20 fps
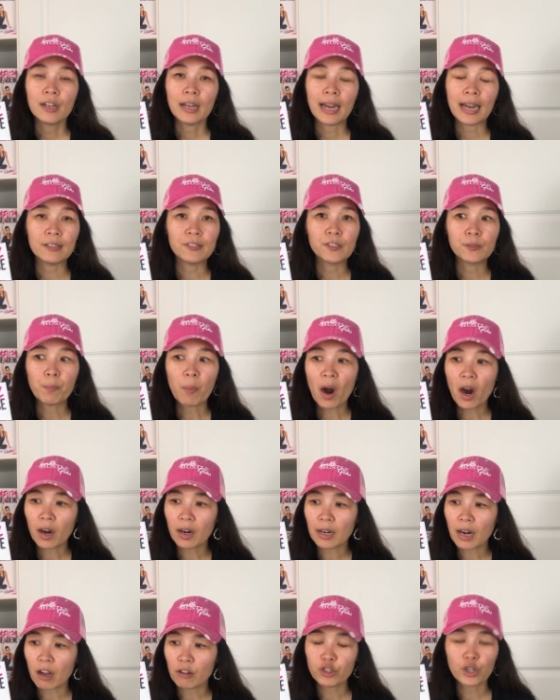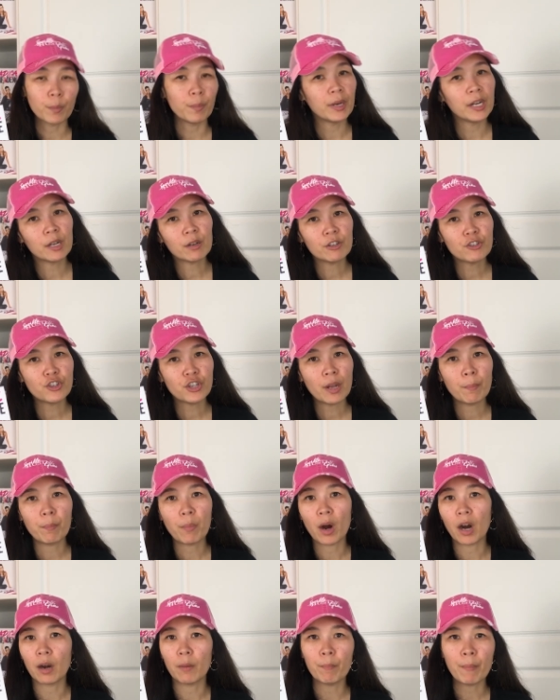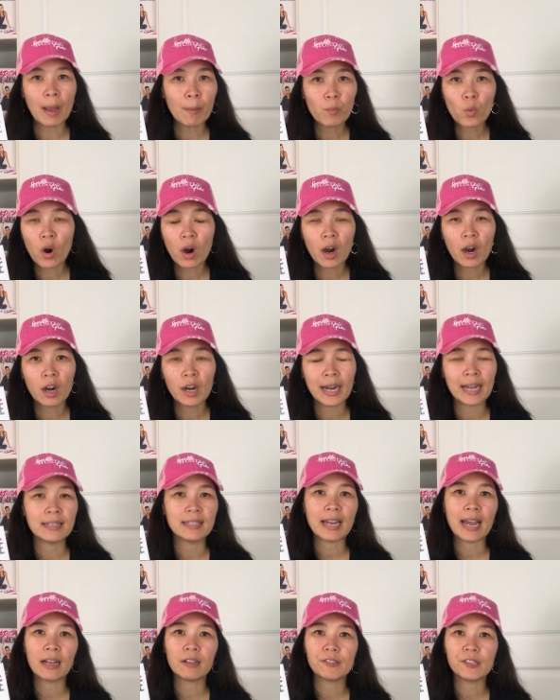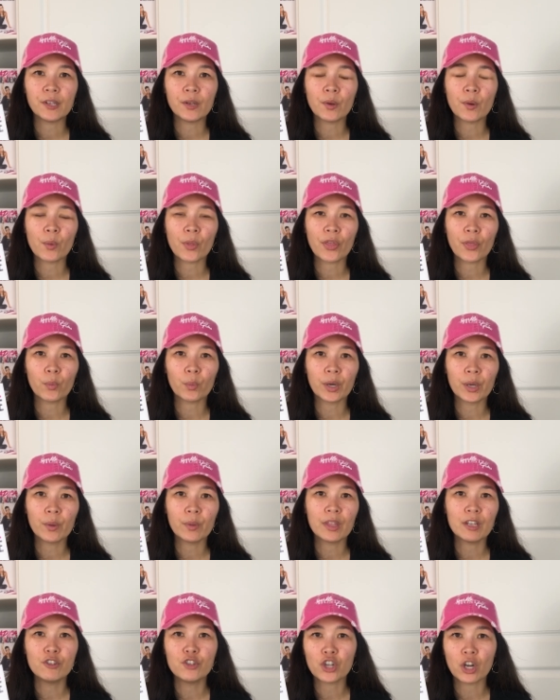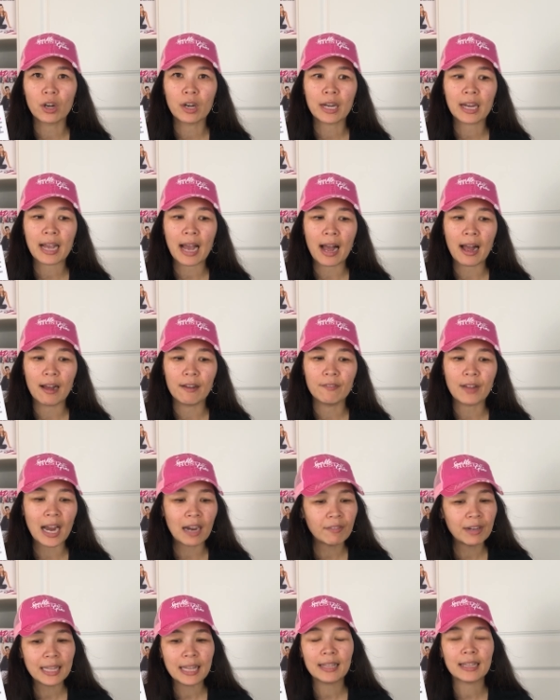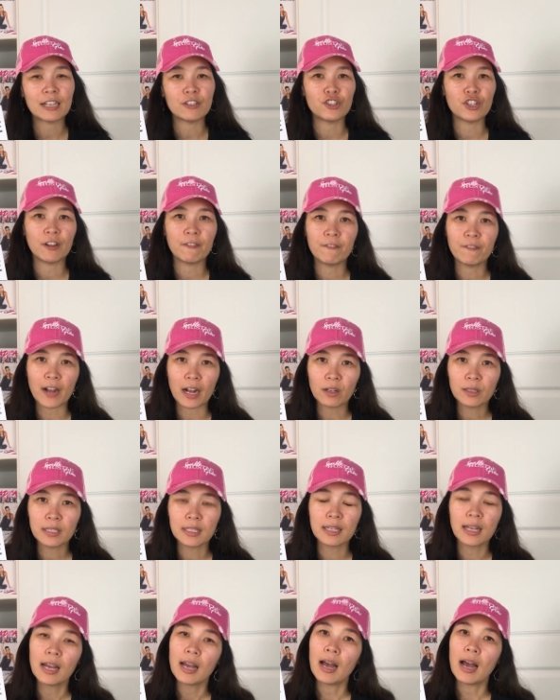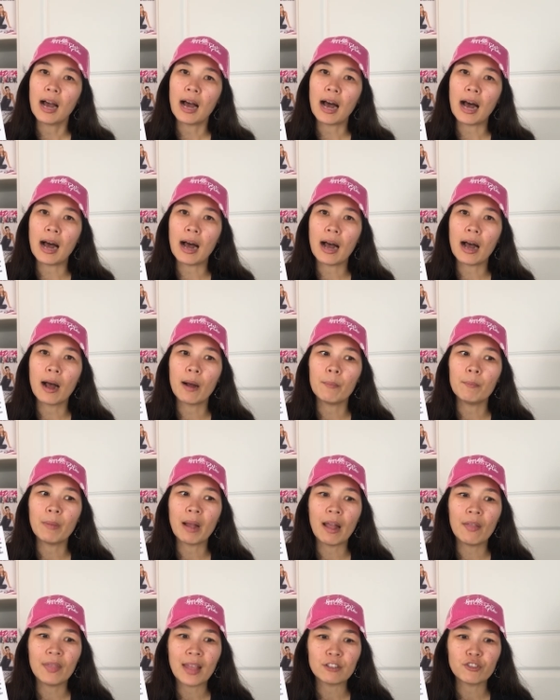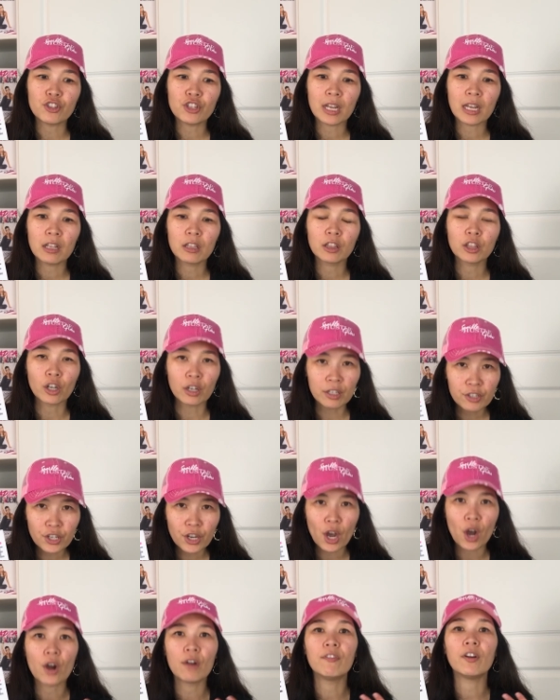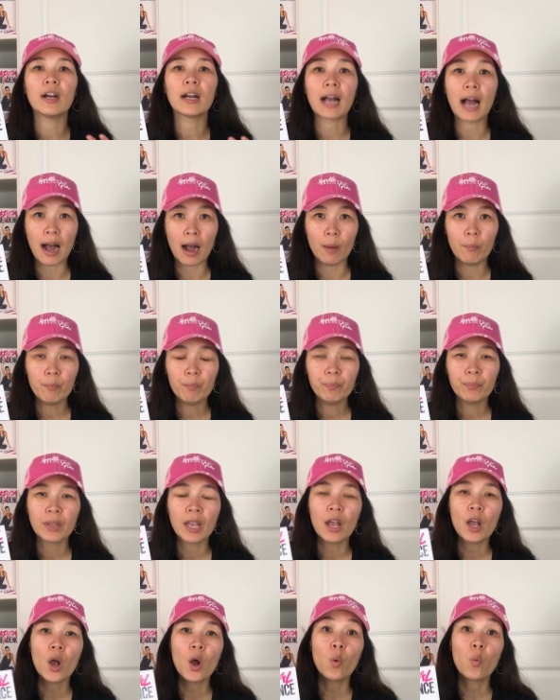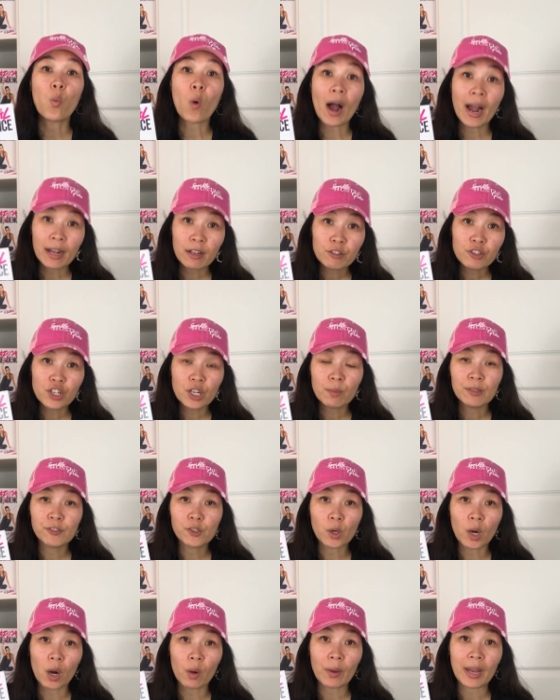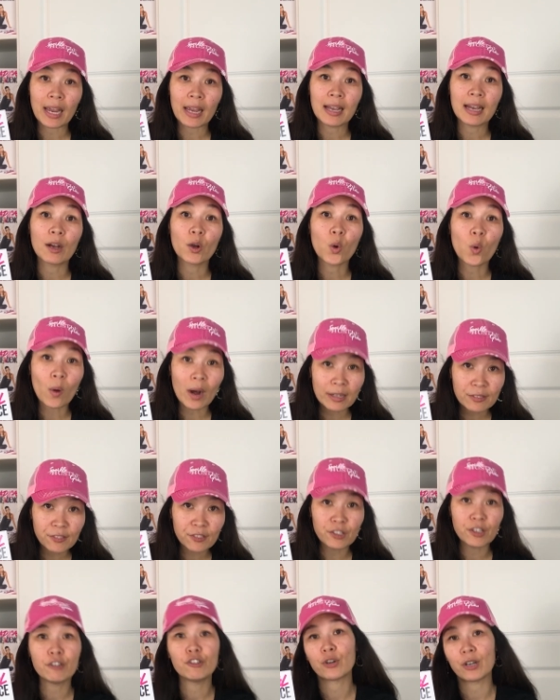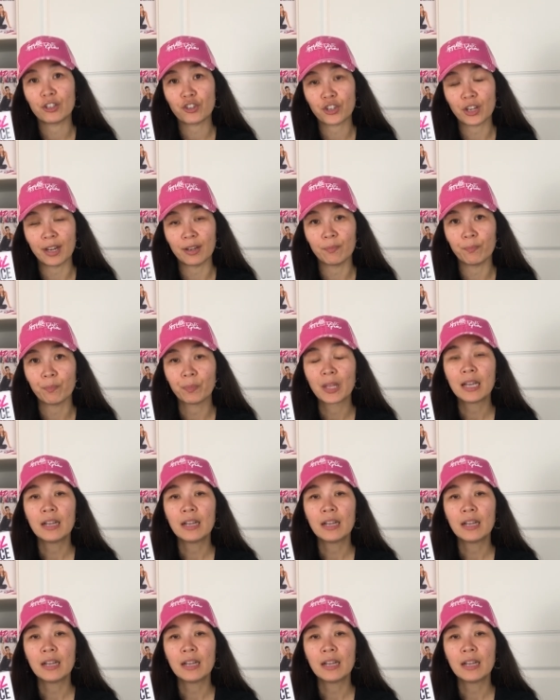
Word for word: it's part entrepreneurship part memoir it takes you through the journey of everything that she felt um, and that she learned to overcome while she was growing quest nutrition